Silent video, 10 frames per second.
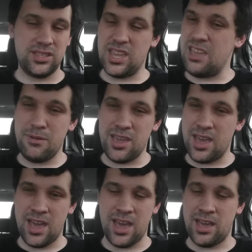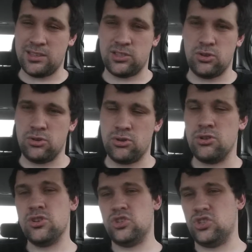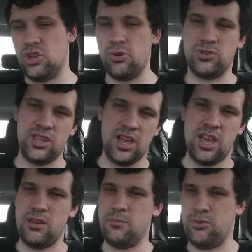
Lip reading: EBS or Showtime